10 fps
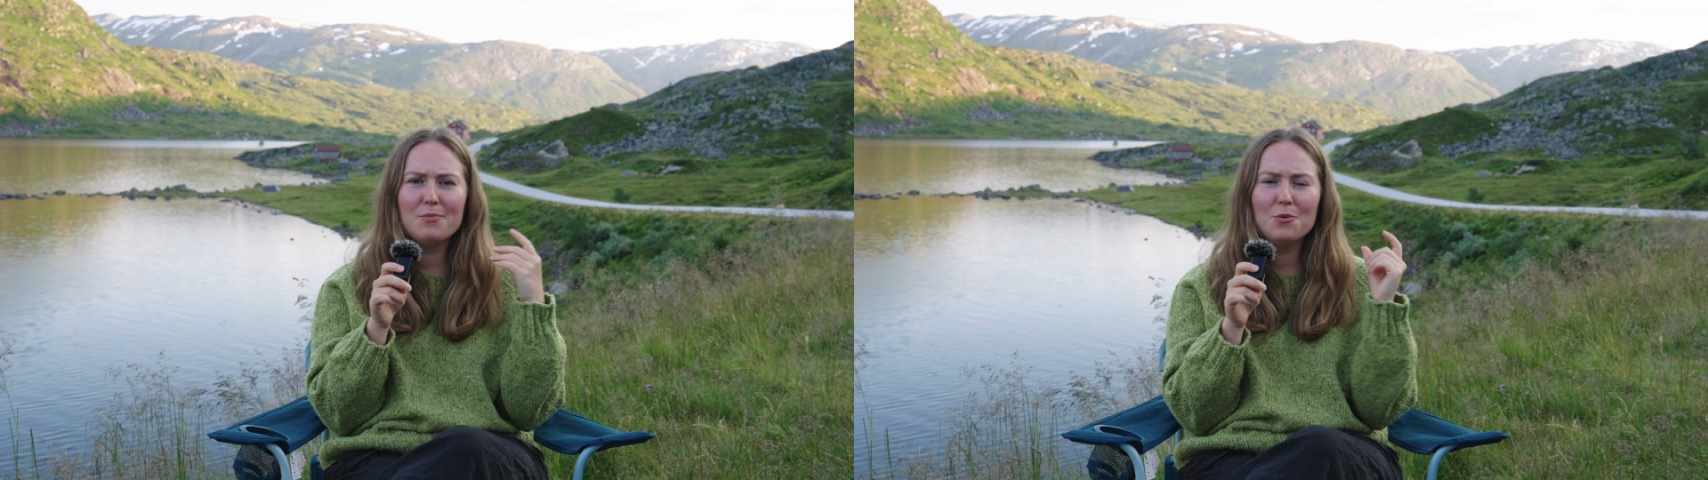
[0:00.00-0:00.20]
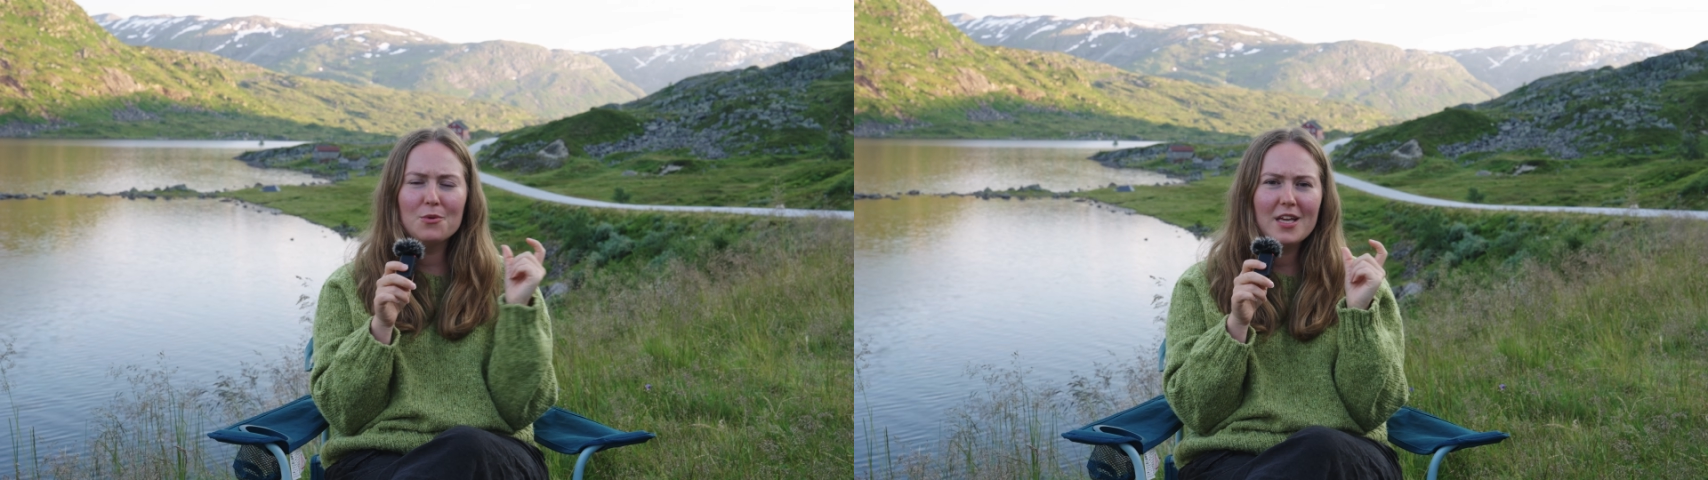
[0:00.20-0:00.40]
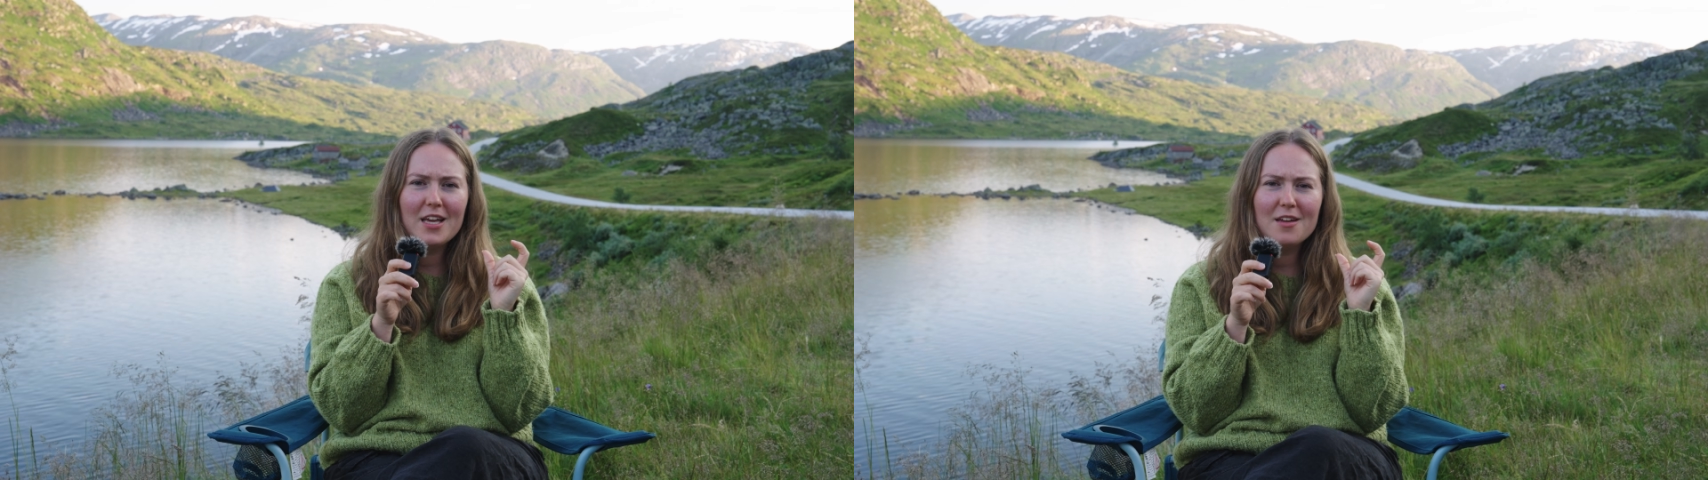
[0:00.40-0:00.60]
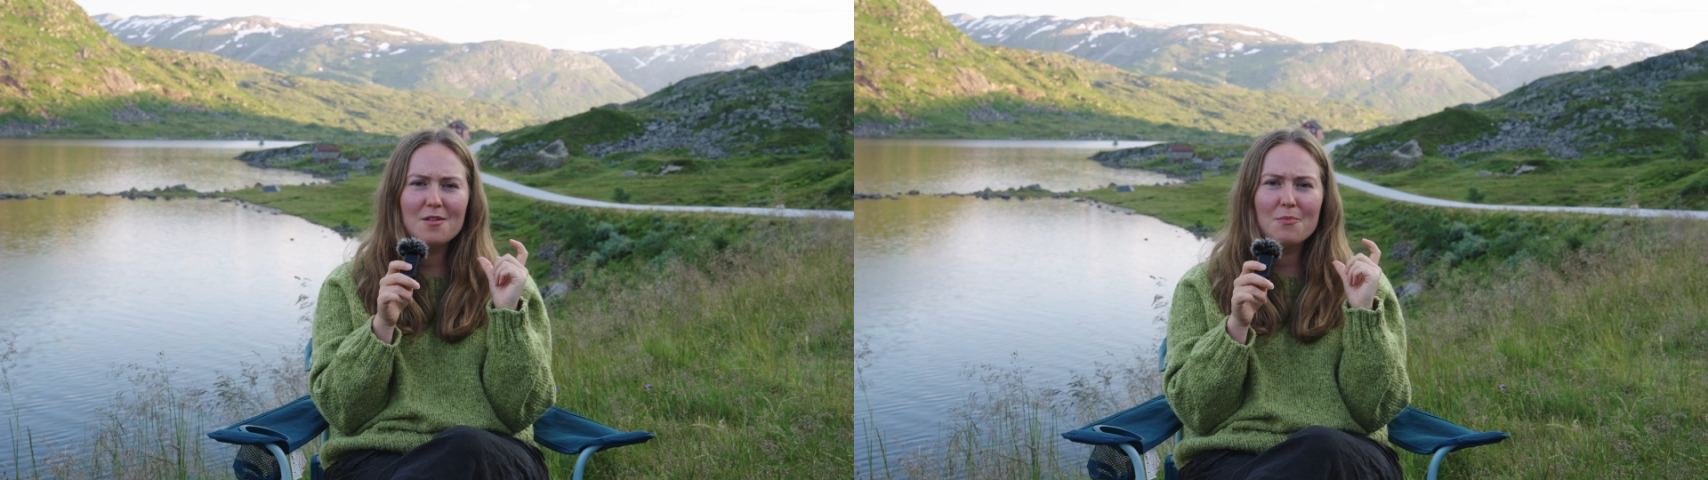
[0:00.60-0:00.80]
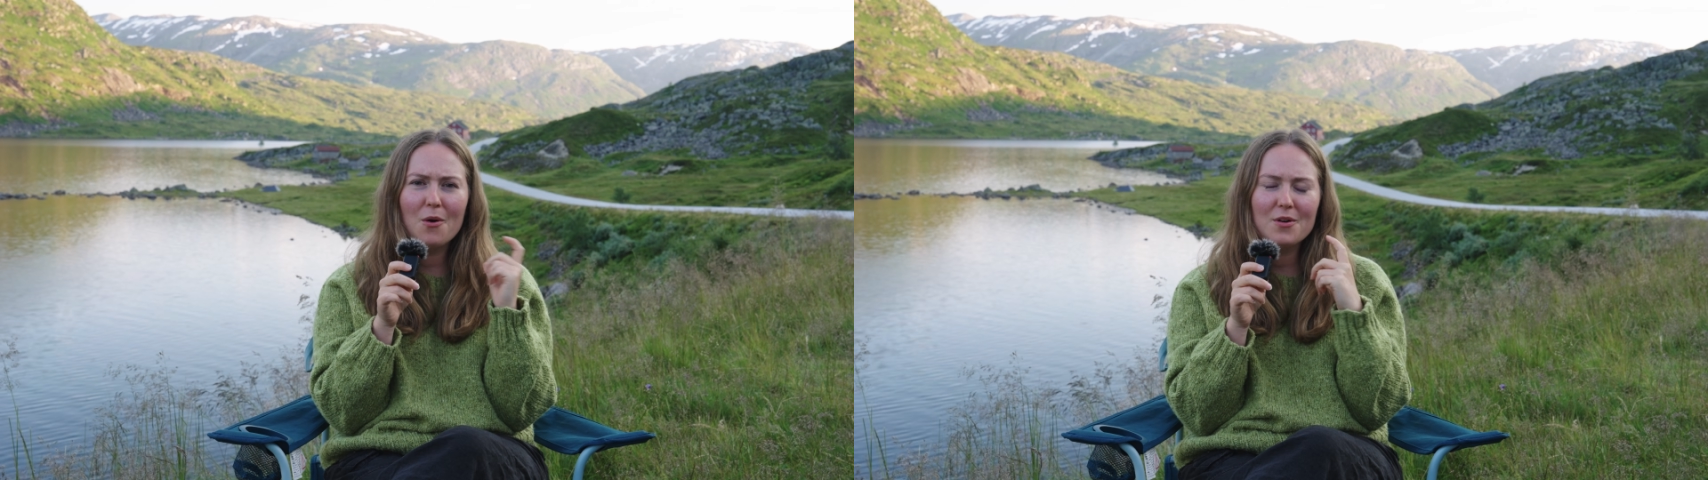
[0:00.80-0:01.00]
bulky
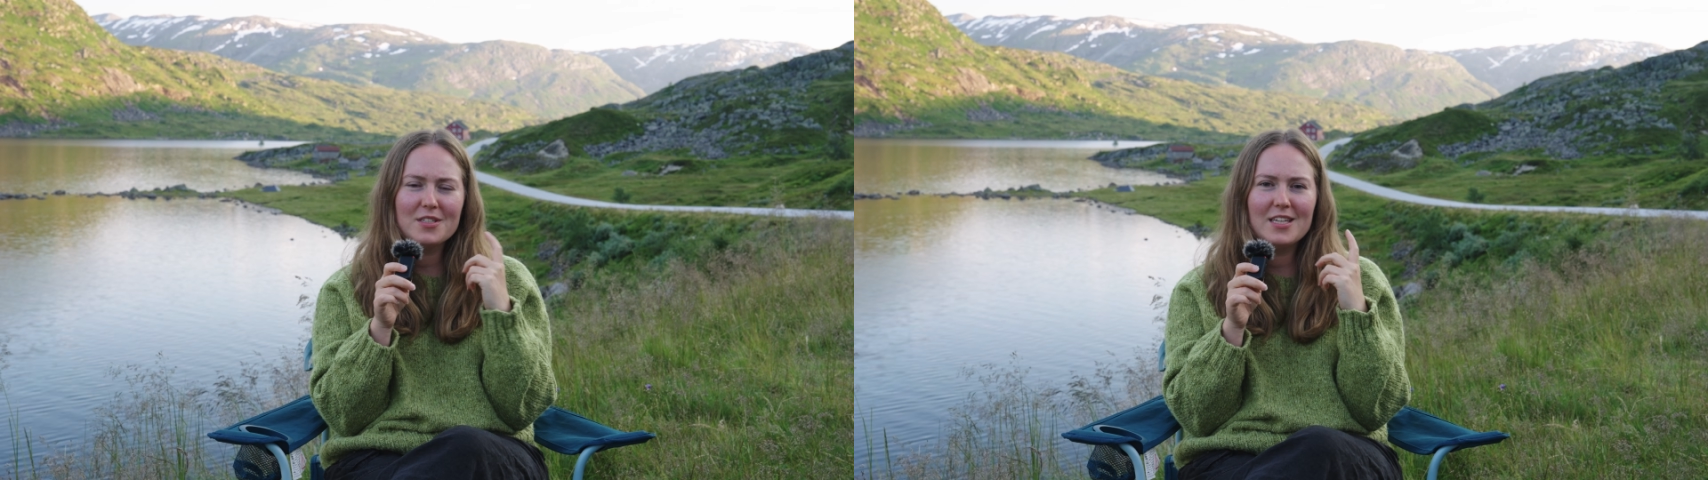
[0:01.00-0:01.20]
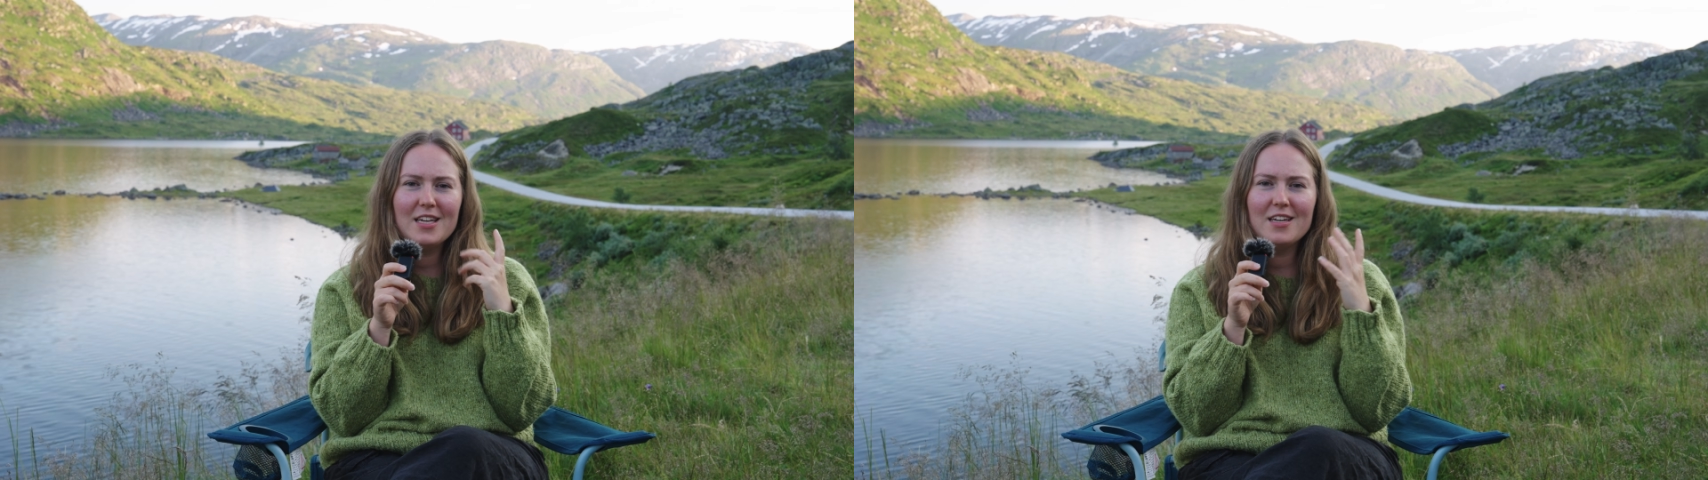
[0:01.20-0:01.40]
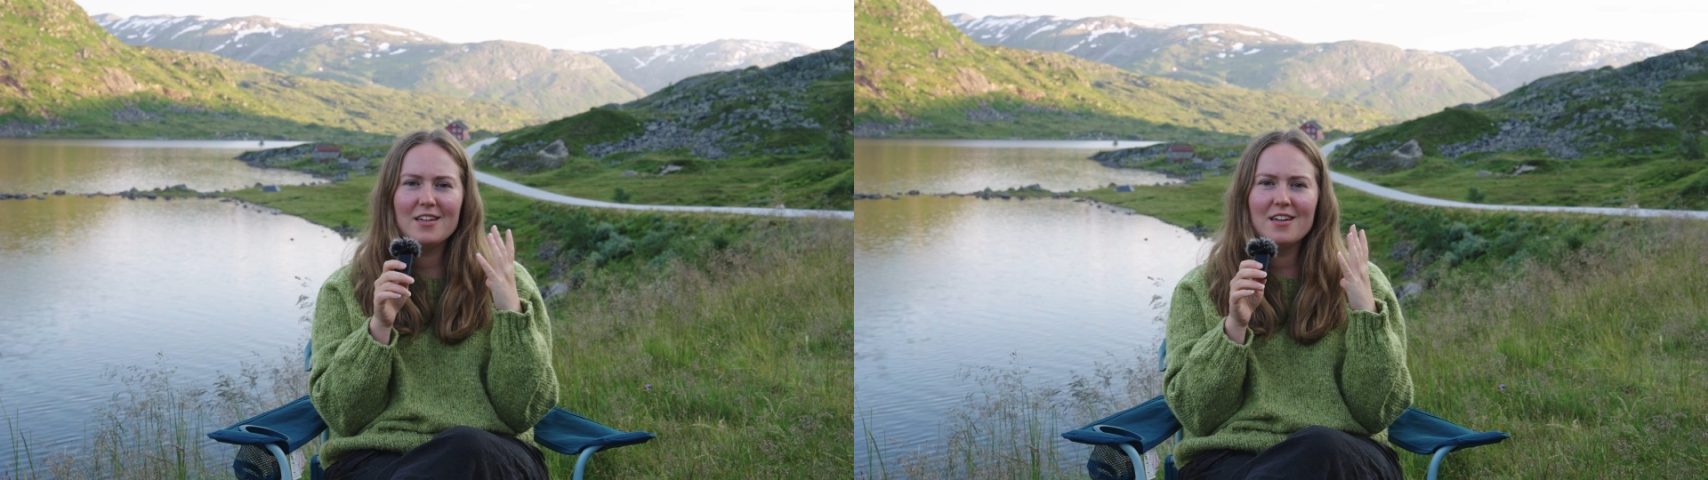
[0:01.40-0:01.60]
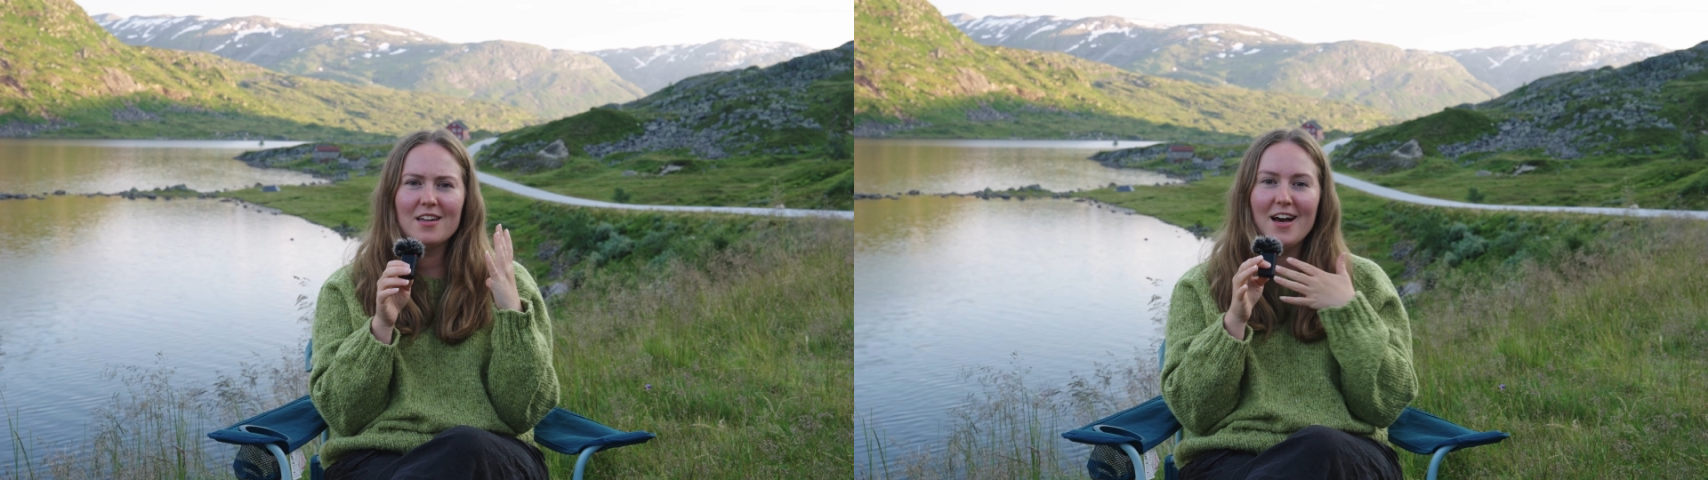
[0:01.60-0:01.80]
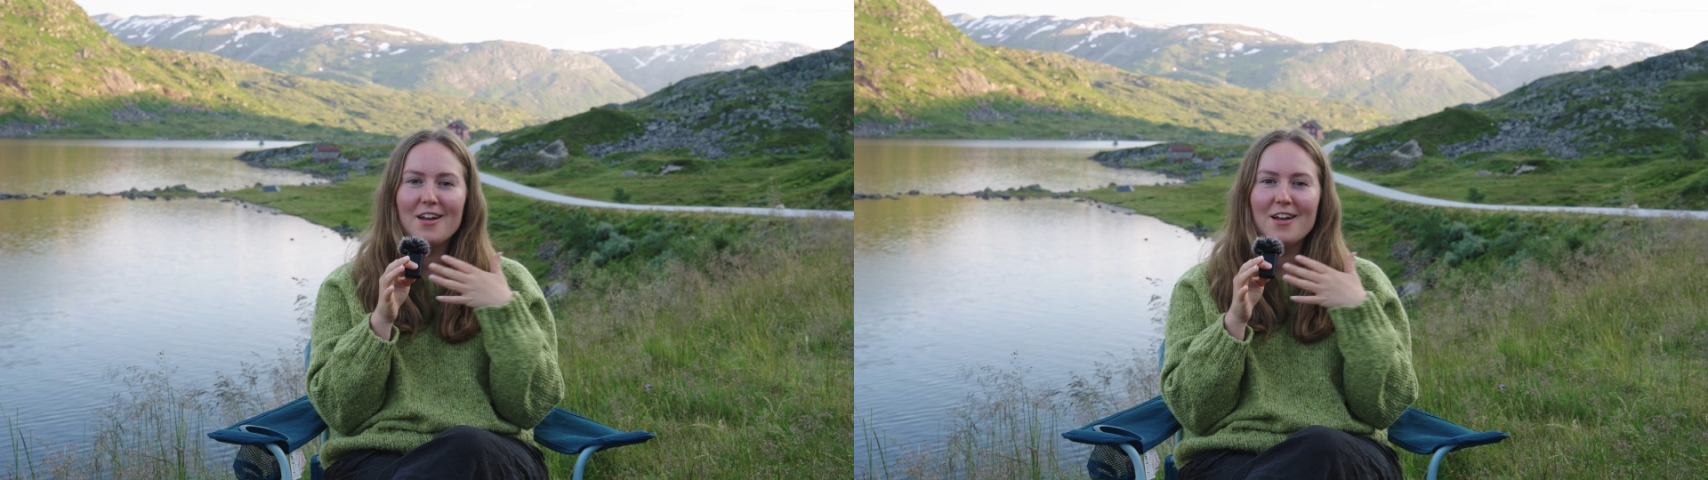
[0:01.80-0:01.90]
and boxy and